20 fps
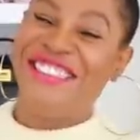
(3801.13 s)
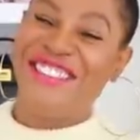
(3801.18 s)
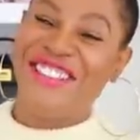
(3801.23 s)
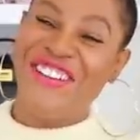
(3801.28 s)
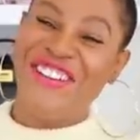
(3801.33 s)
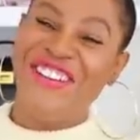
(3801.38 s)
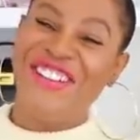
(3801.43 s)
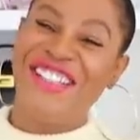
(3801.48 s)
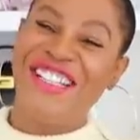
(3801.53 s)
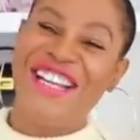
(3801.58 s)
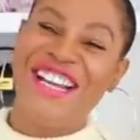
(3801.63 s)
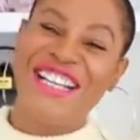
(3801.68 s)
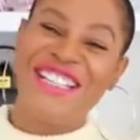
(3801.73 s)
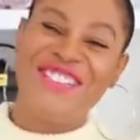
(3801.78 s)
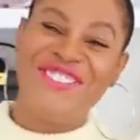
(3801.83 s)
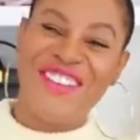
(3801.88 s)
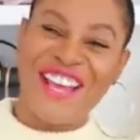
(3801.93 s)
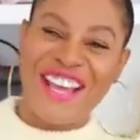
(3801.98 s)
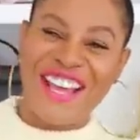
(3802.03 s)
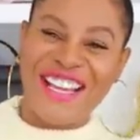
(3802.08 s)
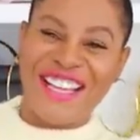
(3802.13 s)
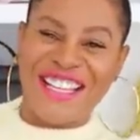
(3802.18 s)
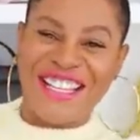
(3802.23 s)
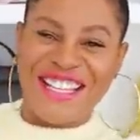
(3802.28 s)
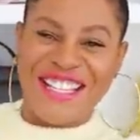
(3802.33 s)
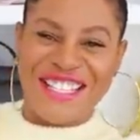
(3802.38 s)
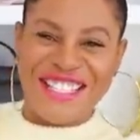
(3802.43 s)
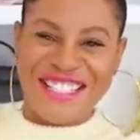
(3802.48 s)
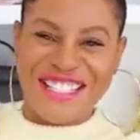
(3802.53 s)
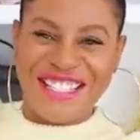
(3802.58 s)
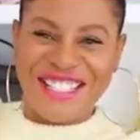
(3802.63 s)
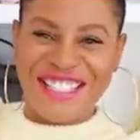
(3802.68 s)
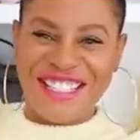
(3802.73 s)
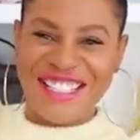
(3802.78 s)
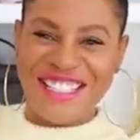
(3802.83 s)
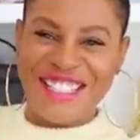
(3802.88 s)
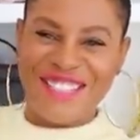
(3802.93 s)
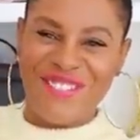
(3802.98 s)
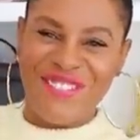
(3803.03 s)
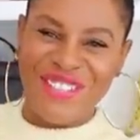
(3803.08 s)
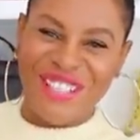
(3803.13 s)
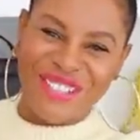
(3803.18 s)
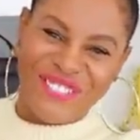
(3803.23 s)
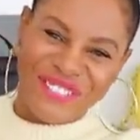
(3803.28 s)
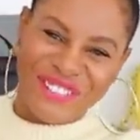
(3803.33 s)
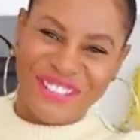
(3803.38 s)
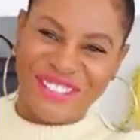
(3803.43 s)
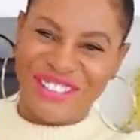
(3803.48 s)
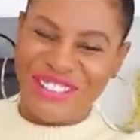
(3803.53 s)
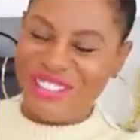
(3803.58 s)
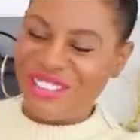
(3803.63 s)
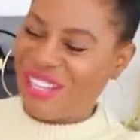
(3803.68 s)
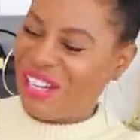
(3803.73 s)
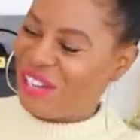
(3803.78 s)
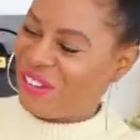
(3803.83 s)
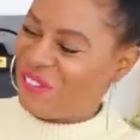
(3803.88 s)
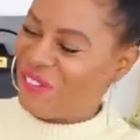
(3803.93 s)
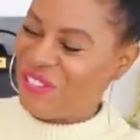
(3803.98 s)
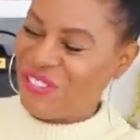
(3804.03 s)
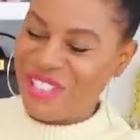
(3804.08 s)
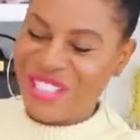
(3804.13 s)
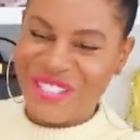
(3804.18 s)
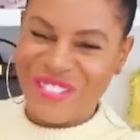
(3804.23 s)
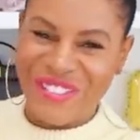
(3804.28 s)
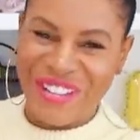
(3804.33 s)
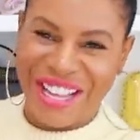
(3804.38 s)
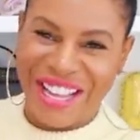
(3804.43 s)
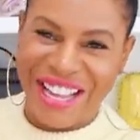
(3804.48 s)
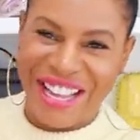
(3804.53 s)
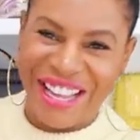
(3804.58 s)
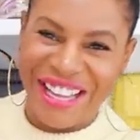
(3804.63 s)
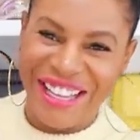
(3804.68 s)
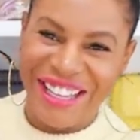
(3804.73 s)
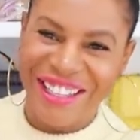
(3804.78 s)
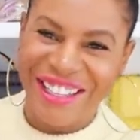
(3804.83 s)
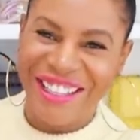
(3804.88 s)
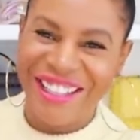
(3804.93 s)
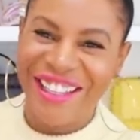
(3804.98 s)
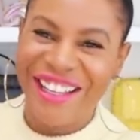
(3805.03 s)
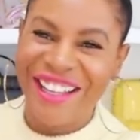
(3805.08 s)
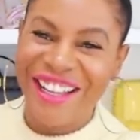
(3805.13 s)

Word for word: so the next bag is this beautiful Jacquemus bag.